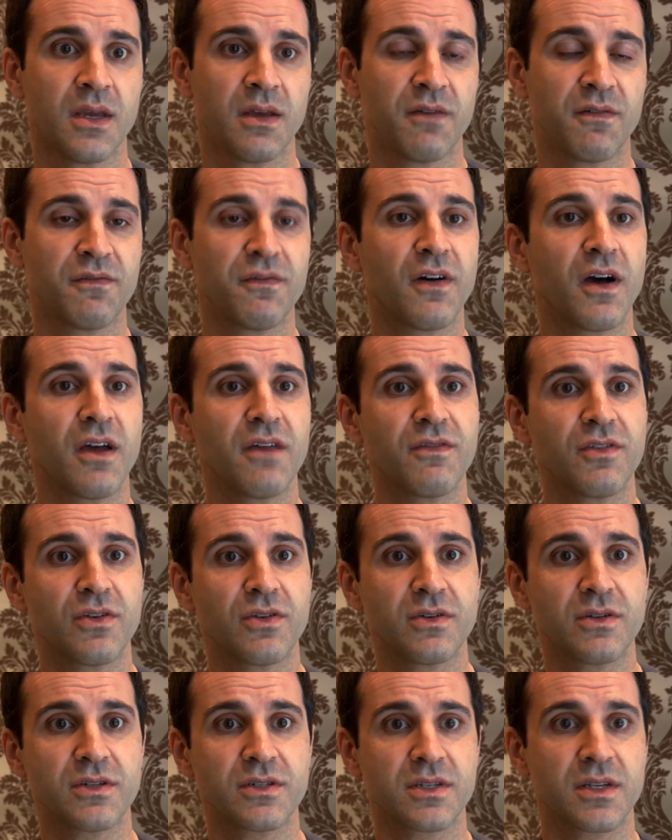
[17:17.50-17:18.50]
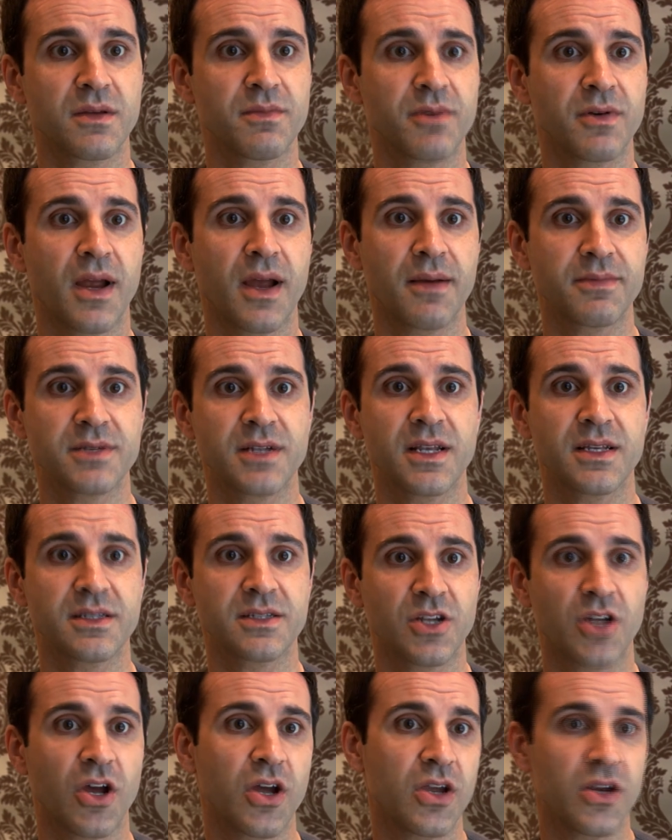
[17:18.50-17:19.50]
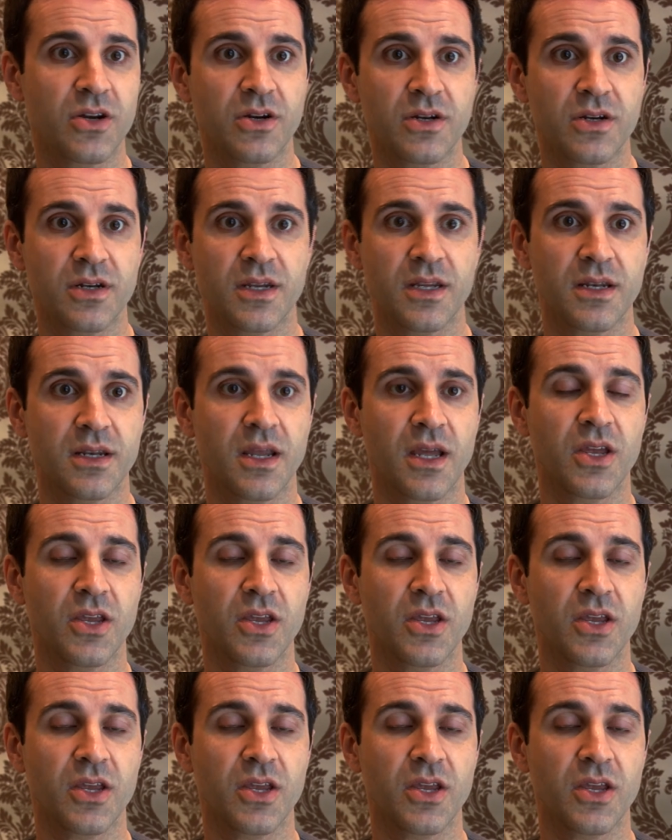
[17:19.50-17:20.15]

5 years, perhaps less tired and